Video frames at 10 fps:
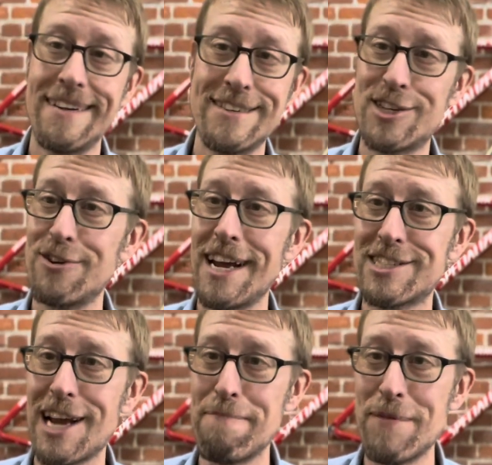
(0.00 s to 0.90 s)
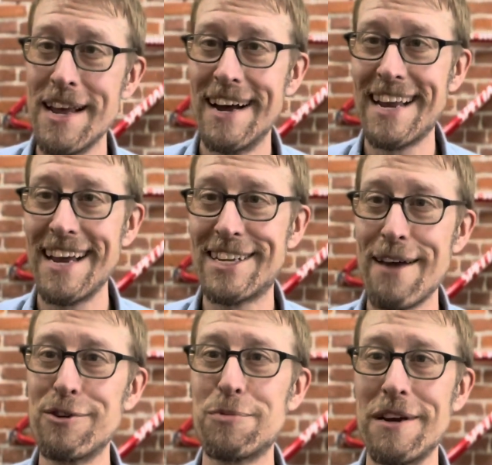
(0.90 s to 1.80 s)
Till next time, again,
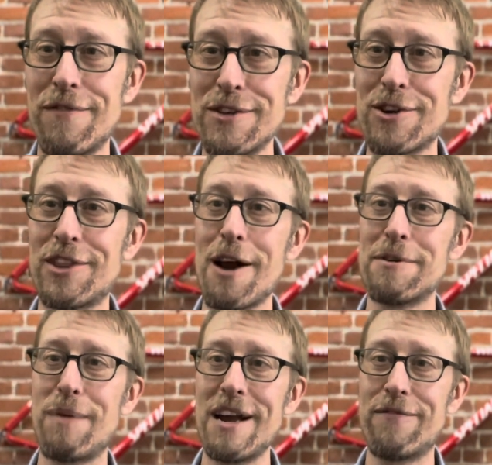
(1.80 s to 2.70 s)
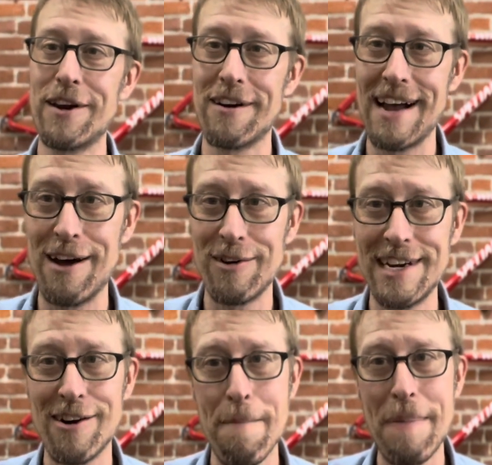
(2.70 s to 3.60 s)
Kevin Schmidt, physical therapist, bike fitter, out
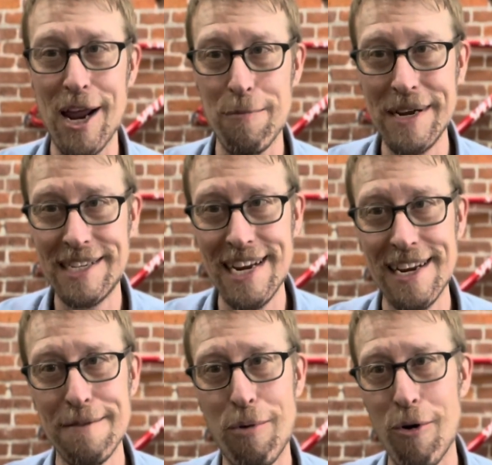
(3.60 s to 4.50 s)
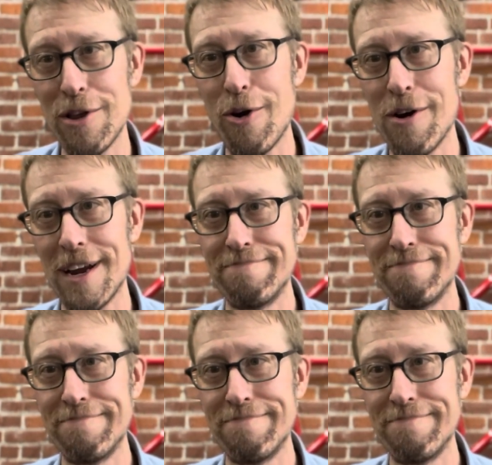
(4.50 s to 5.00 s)
here at Pedal PT, Portland, Oregon.